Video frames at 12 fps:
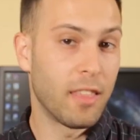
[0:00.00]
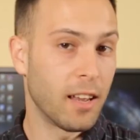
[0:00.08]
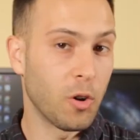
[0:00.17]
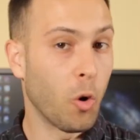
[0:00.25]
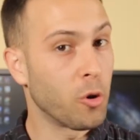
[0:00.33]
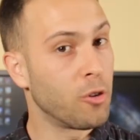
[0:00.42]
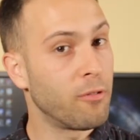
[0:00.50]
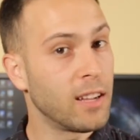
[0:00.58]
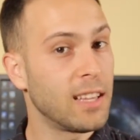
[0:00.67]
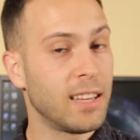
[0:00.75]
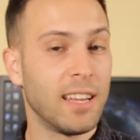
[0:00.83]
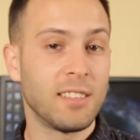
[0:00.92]
Then all you
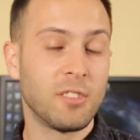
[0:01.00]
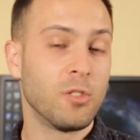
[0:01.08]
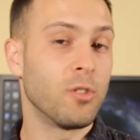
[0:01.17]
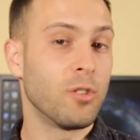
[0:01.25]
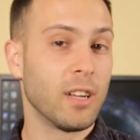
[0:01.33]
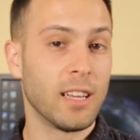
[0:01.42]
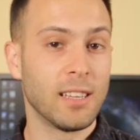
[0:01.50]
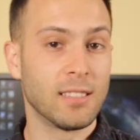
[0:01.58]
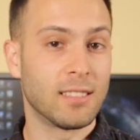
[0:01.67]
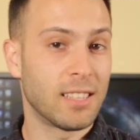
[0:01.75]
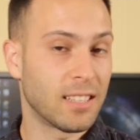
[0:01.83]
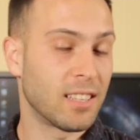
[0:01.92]
really need to do
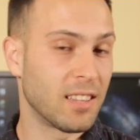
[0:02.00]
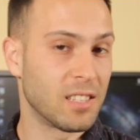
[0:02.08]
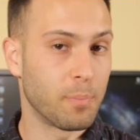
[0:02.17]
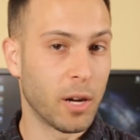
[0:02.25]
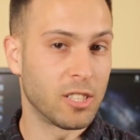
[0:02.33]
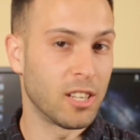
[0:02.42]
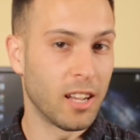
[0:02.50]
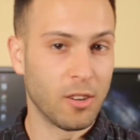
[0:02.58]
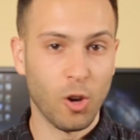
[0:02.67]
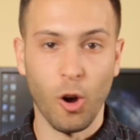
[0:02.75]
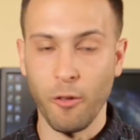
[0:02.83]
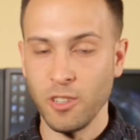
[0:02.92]
is stick to this budget and
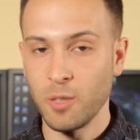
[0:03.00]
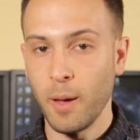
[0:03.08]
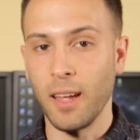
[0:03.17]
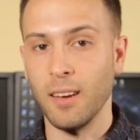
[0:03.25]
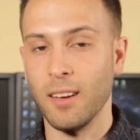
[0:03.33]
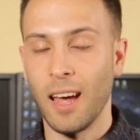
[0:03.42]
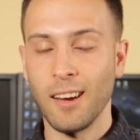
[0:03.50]
not overspend.